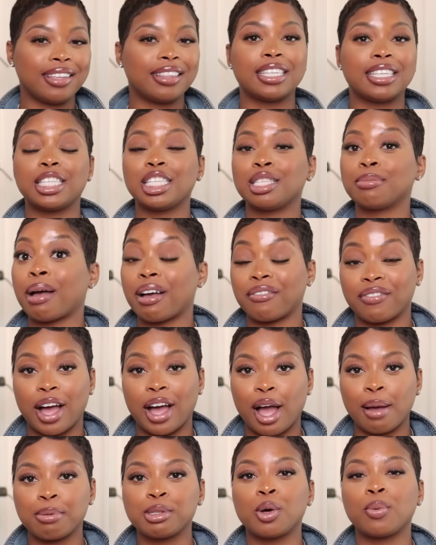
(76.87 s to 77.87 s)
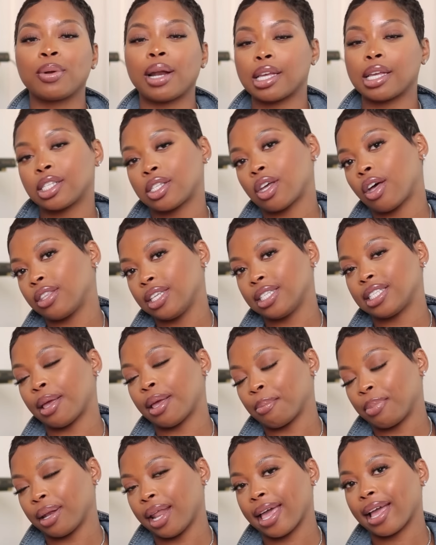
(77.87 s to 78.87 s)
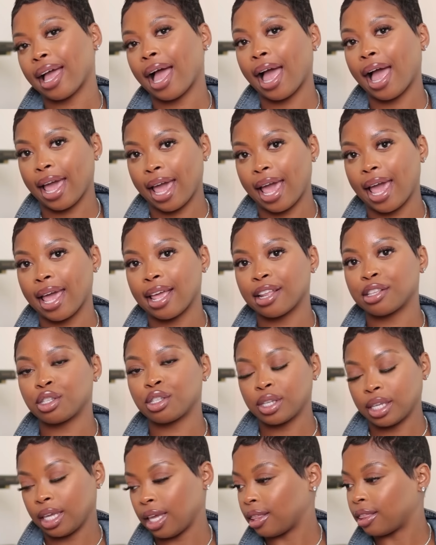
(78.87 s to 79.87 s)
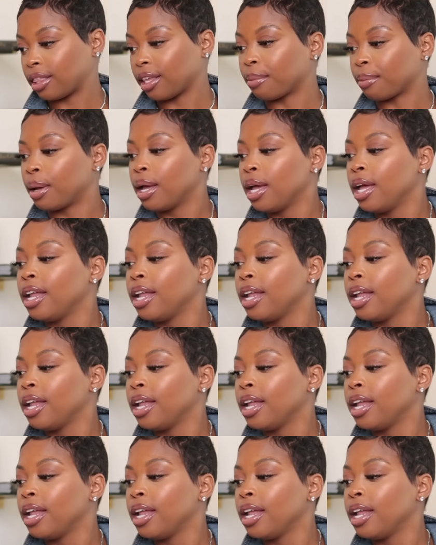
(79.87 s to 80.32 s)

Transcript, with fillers: This is my vibe. So when I saw these in black, I had to get them.